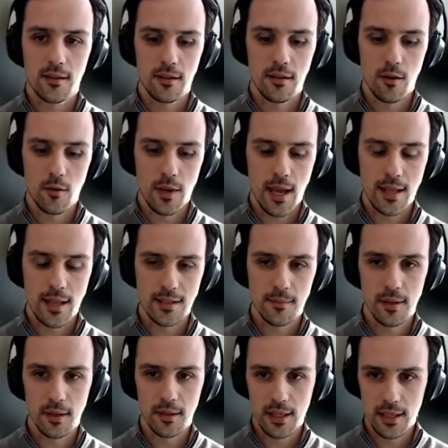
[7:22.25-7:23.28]
you know we had to
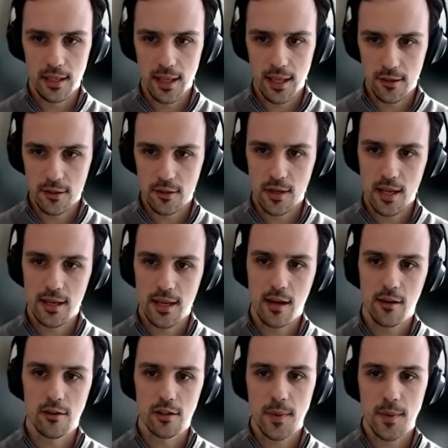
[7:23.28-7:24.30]
build the internet in
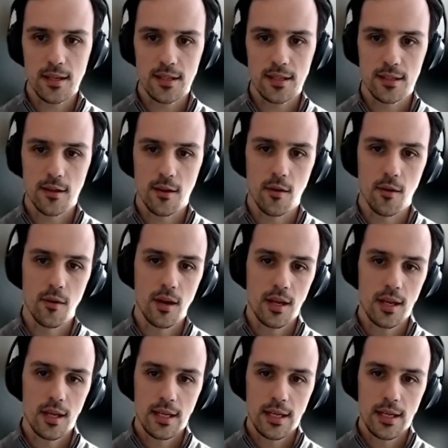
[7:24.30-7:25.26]
outer space. So